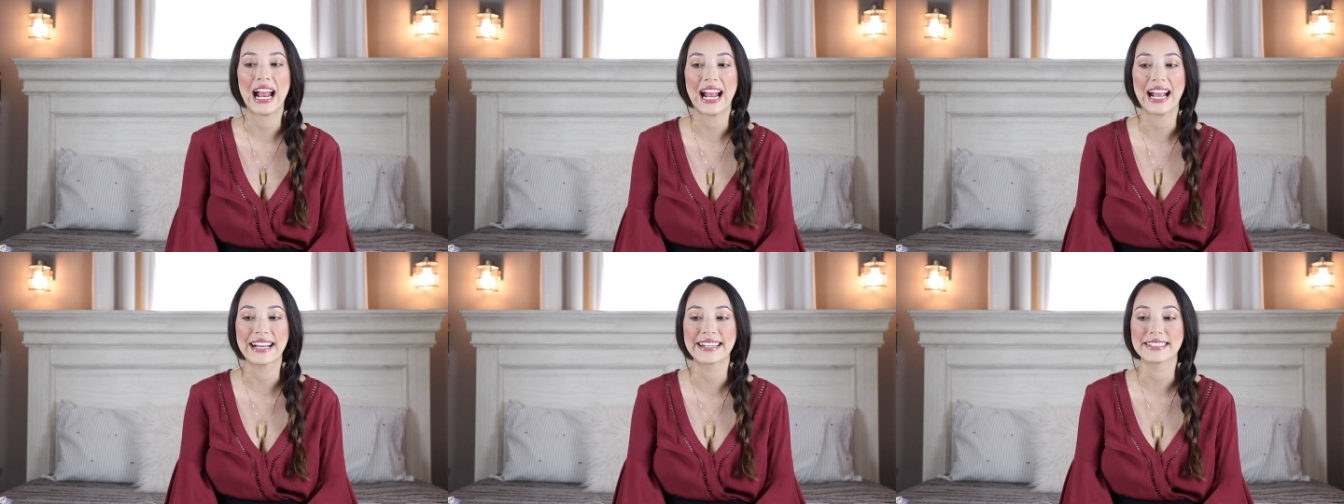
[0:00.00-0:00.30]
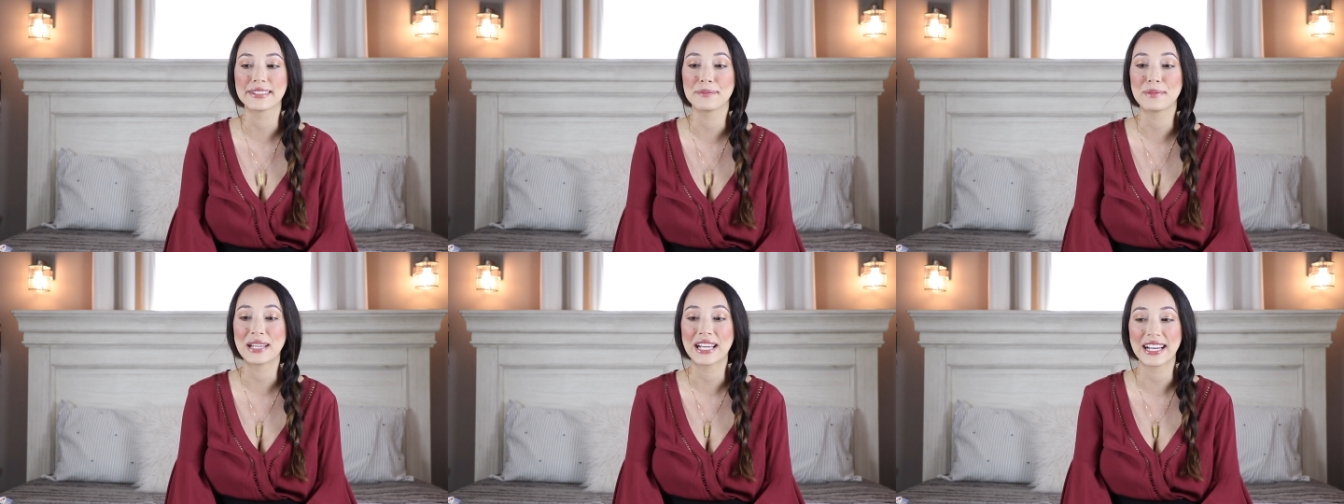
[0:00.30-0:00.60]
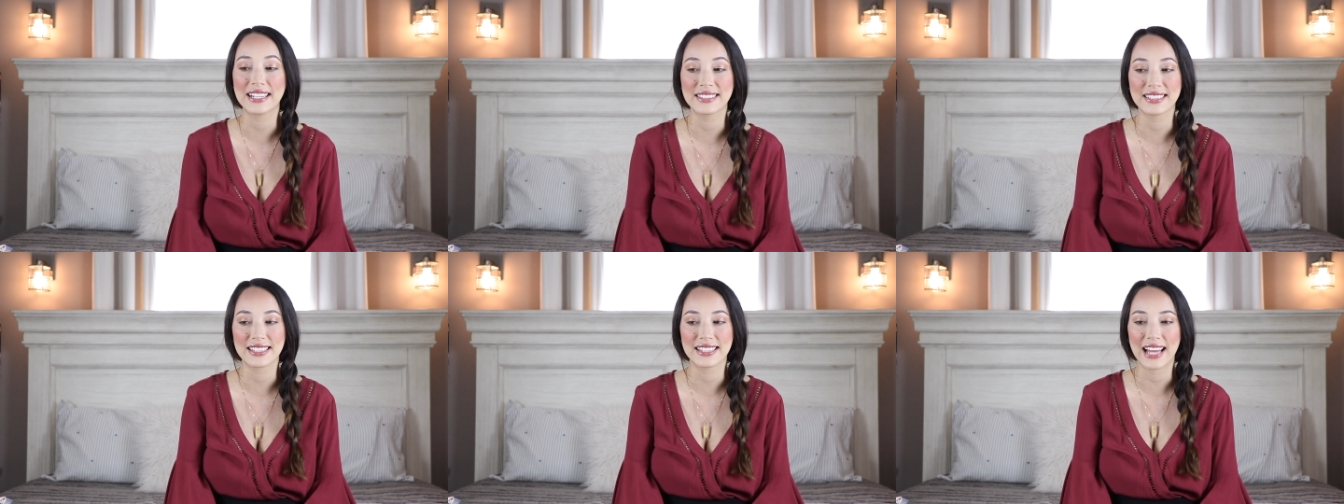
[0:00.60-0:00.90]
And
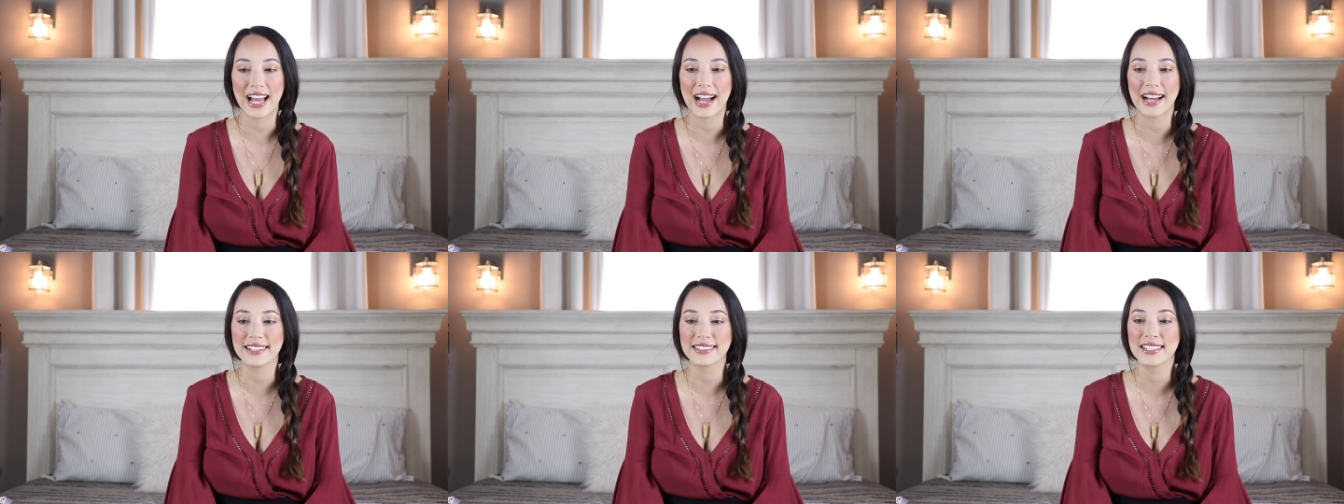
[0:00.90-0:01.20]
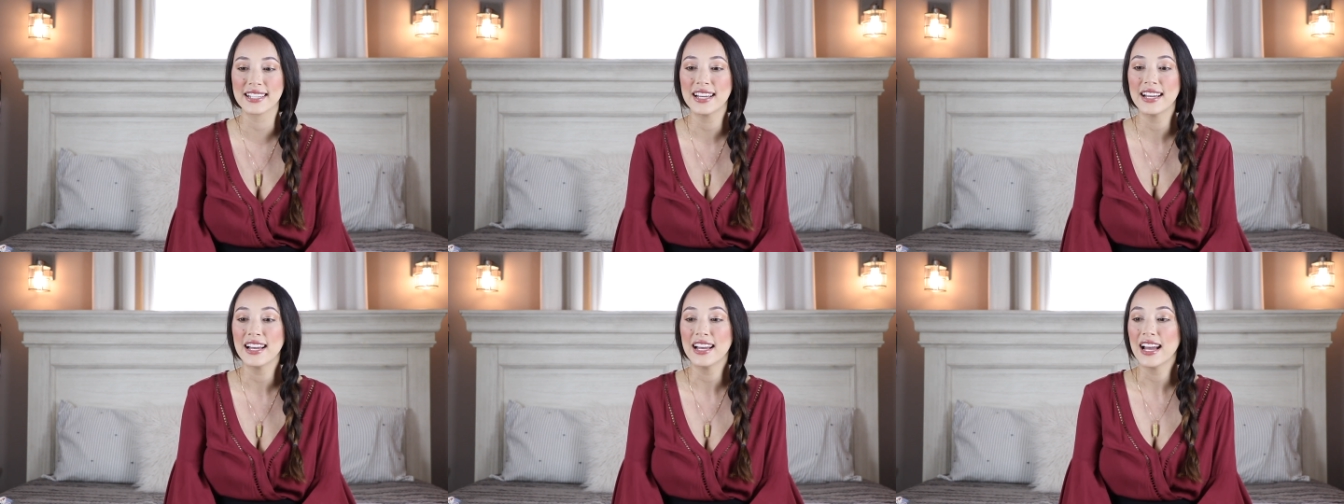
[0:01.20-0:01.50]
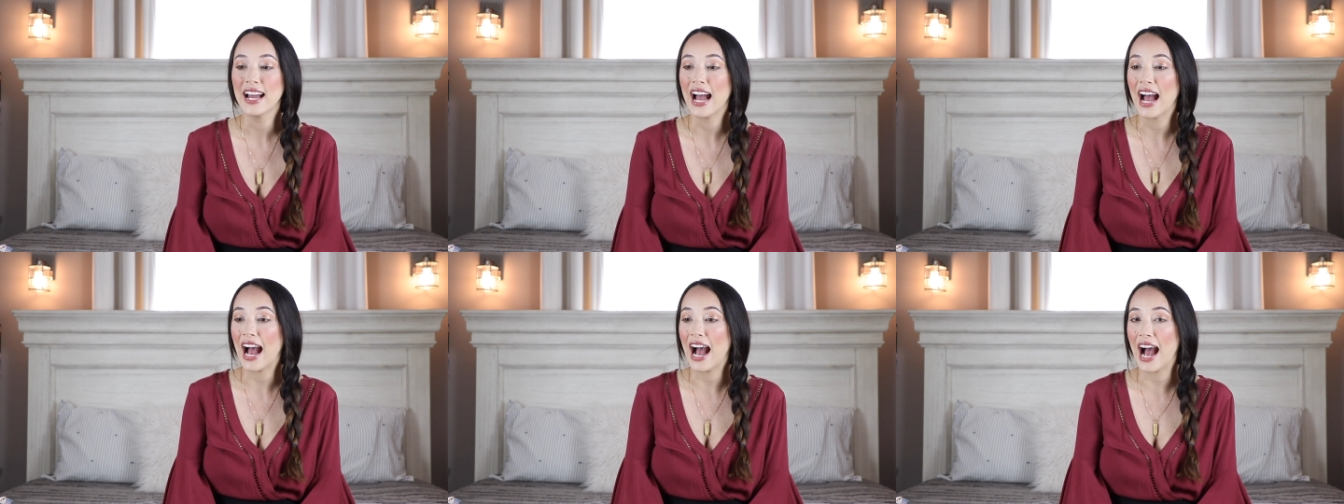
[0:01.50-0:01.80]
because of that,
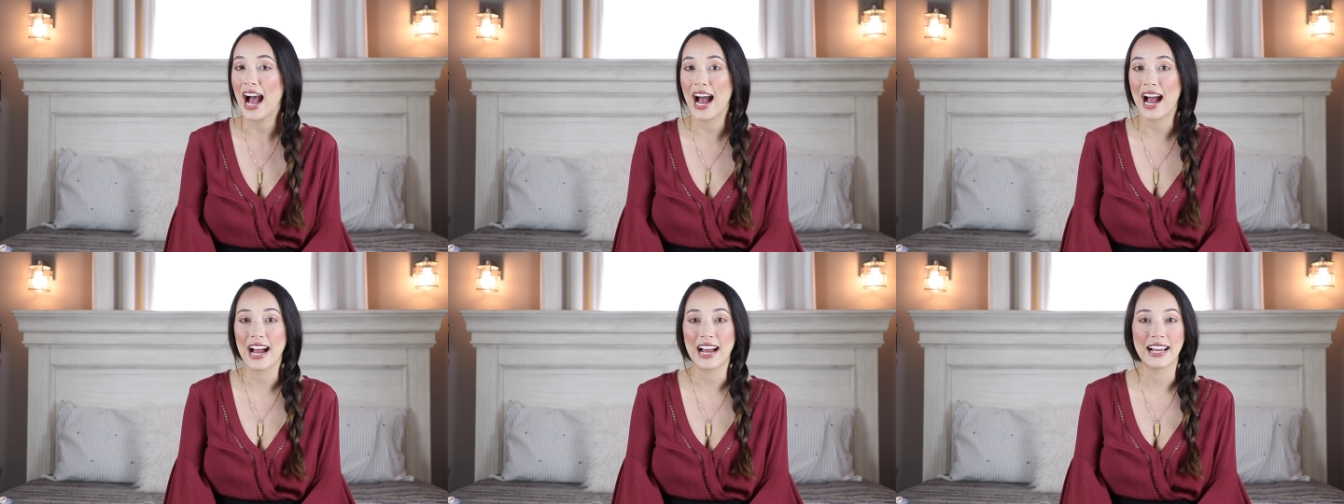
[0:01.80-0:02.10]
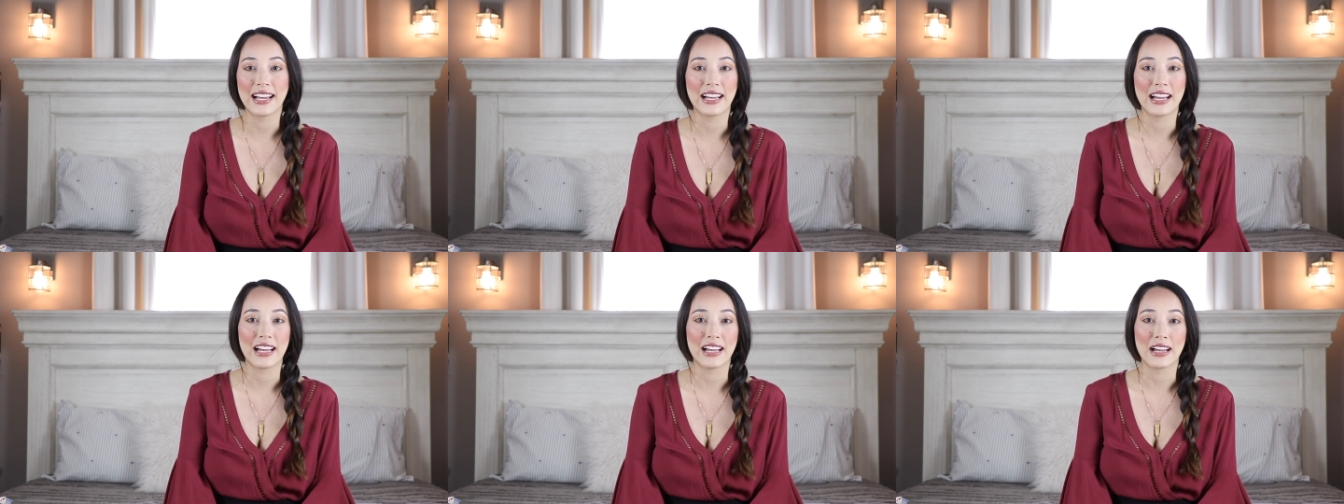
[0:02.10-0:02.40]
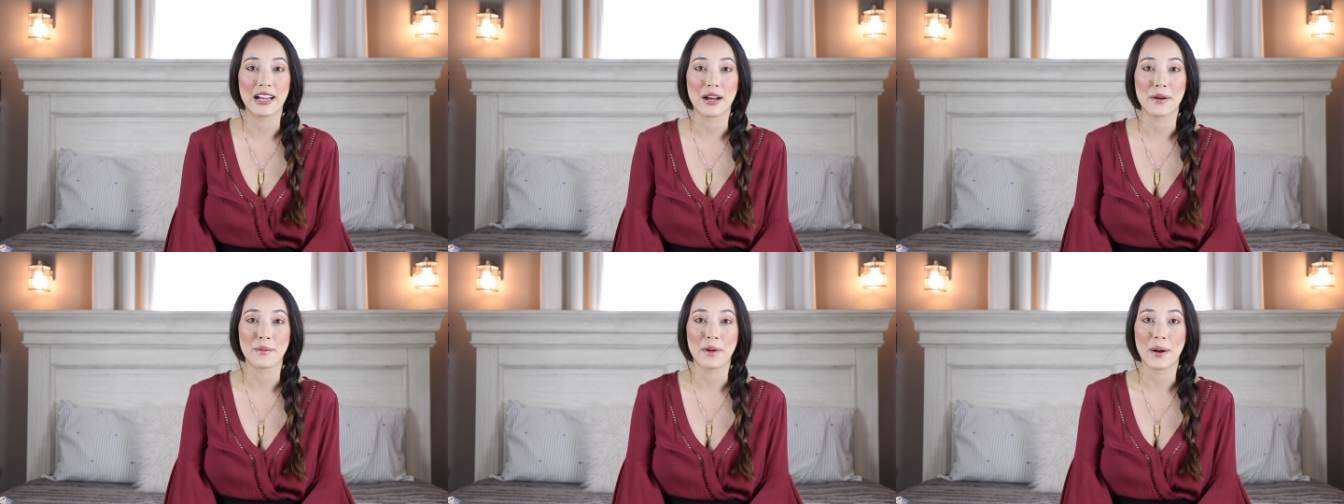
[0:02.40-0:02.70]
I
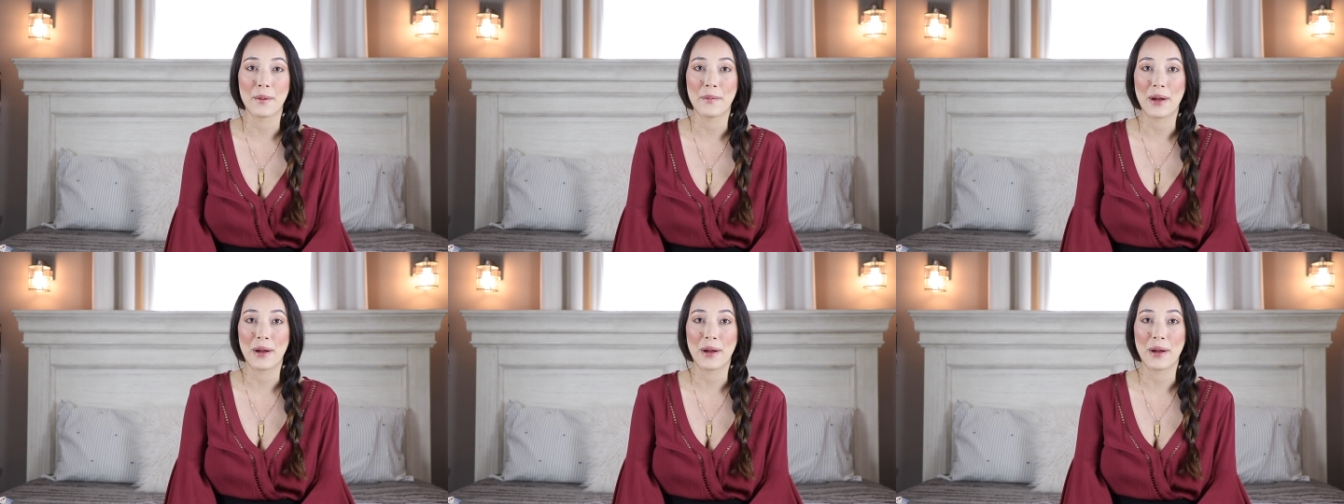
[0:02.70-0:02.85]
am